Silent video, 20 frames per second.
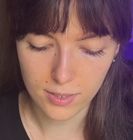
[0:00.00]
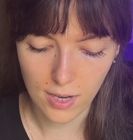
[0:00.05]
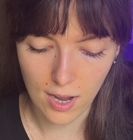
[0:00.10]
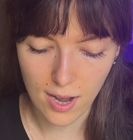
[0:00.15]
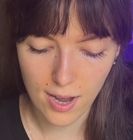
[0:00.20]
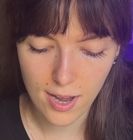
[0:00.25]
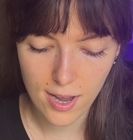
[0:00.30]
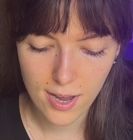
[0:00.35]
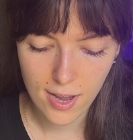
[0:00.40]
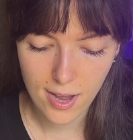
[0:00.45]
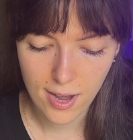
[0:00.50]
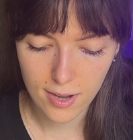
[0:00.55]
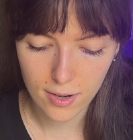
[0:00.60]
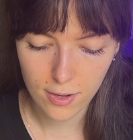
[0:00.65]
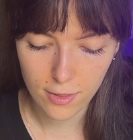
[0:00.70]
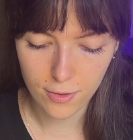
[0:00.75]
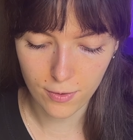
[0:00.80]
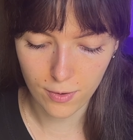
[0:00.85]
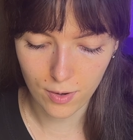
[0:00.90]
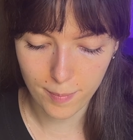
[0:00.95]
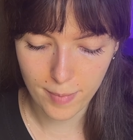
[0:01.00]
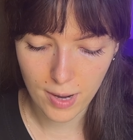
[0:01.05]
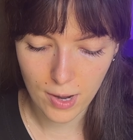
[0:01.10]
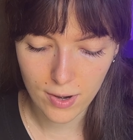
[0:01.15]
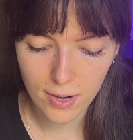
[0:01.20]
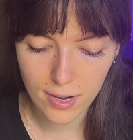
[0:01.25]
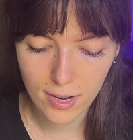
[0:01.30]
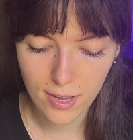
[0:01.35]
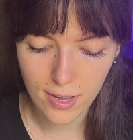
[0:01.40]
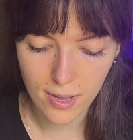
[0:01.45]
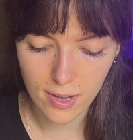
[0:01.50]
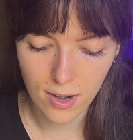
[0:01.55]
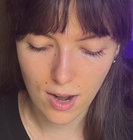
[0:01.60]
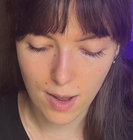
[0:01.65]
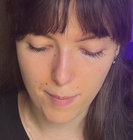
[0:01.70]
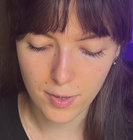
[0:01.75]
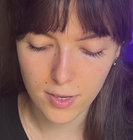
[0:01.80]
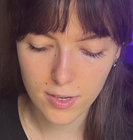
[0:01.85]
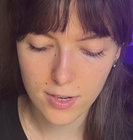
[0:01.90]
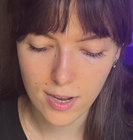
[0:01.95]
I had a thought about it, and
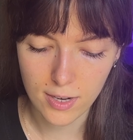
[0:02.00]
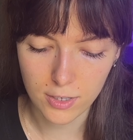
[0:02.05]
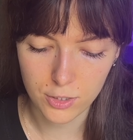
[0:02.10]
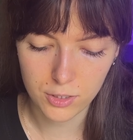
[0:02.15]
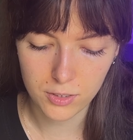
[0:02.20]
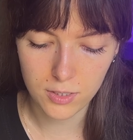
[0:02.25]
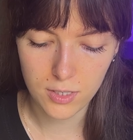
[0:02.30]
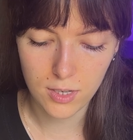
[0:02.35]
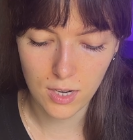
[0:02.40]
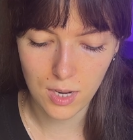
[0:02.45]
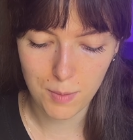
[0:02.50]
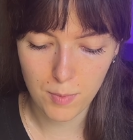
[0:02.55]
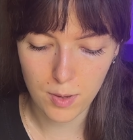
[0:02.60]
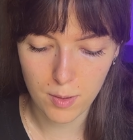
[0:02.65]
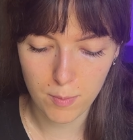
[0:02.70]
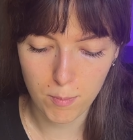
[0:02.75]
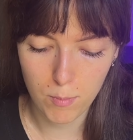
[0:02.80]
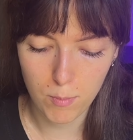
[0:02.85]
I'm gonna actually name him